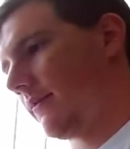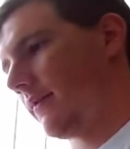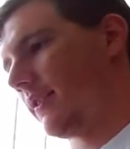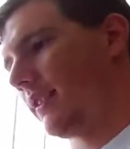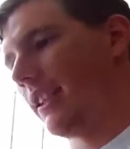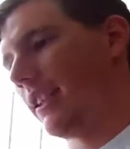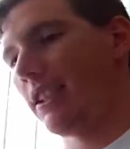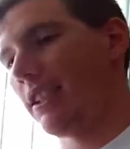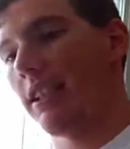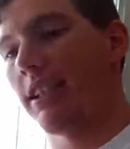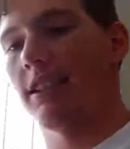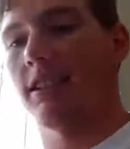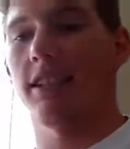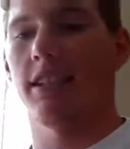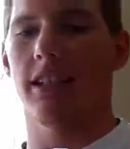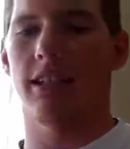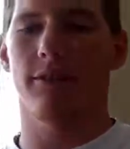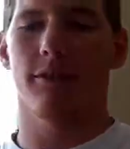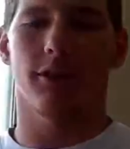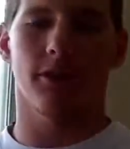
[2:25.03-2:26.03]
As you can see,
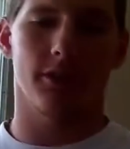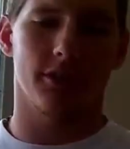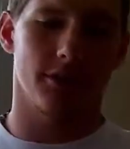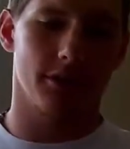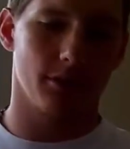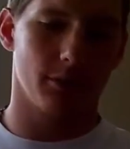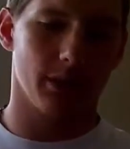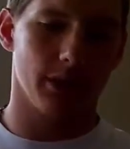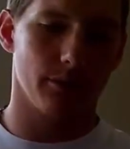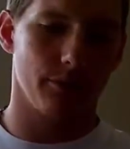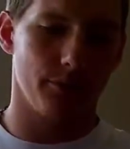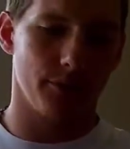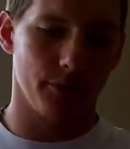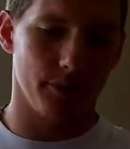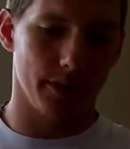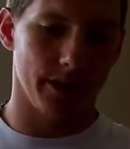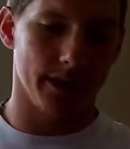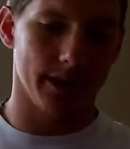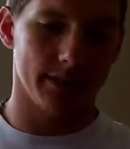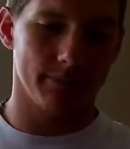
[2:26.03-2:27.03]
I've got quite a few
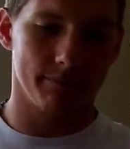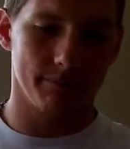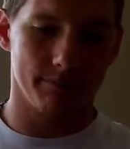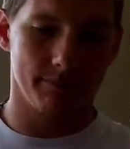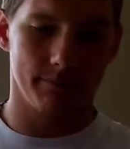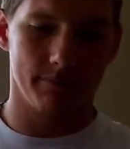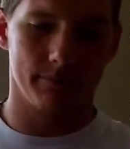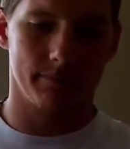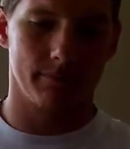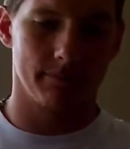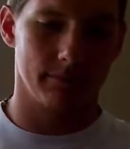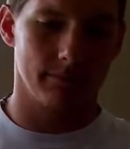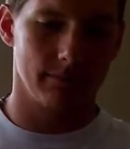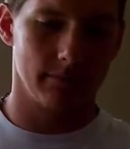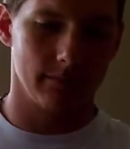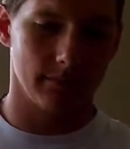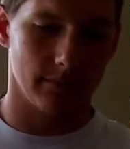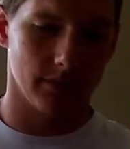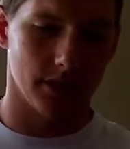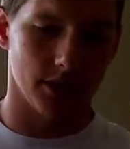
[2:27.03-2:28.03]
here,
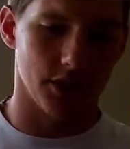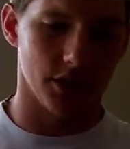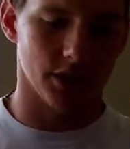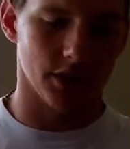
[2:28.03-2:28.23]
just